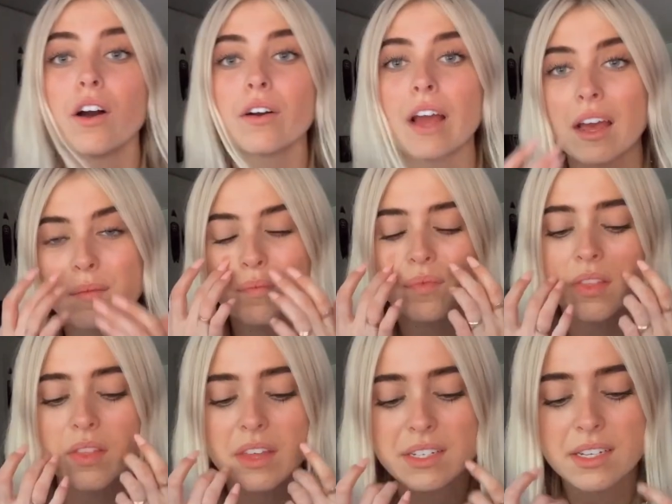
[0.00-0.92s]
okay,
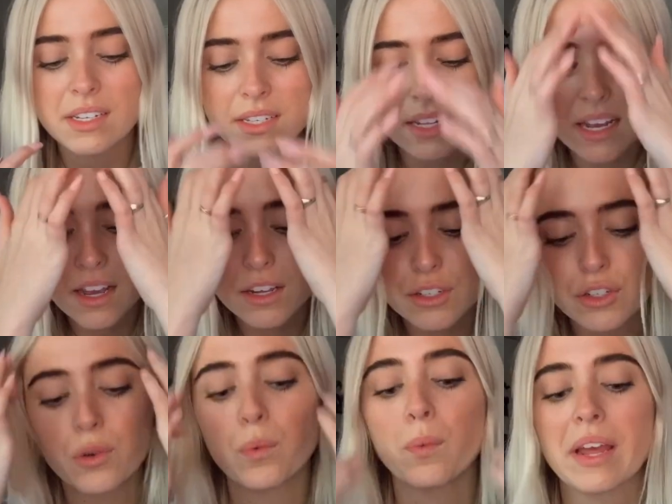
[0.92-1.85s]
this is the
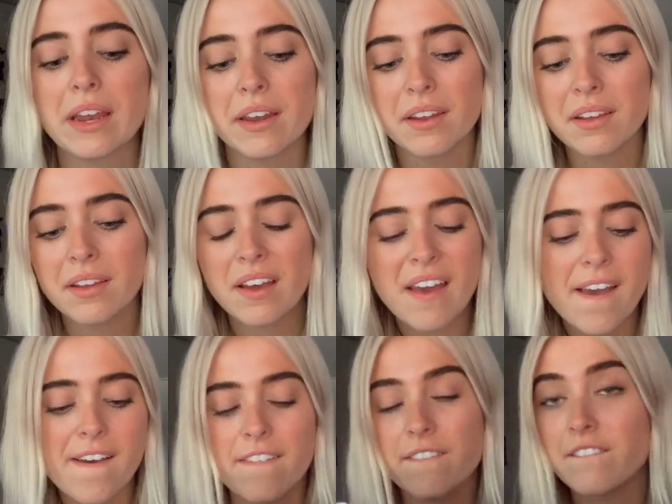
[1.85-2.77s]
twin
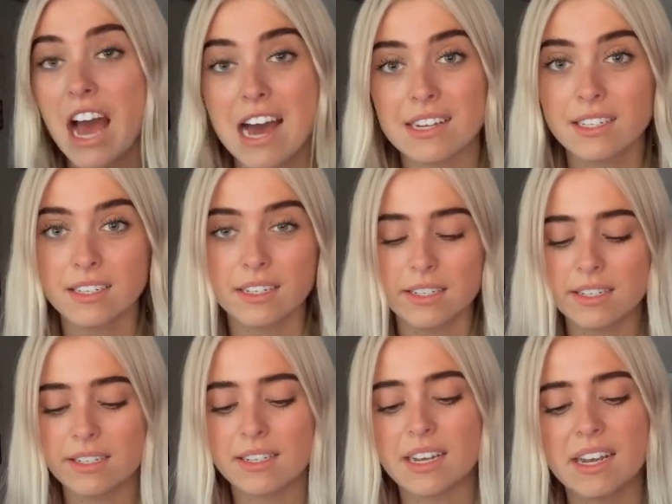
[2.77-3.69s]

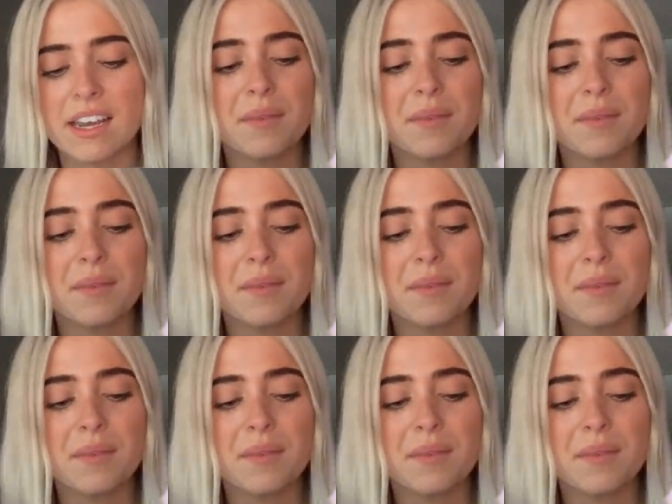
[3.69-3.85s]
fastest tea,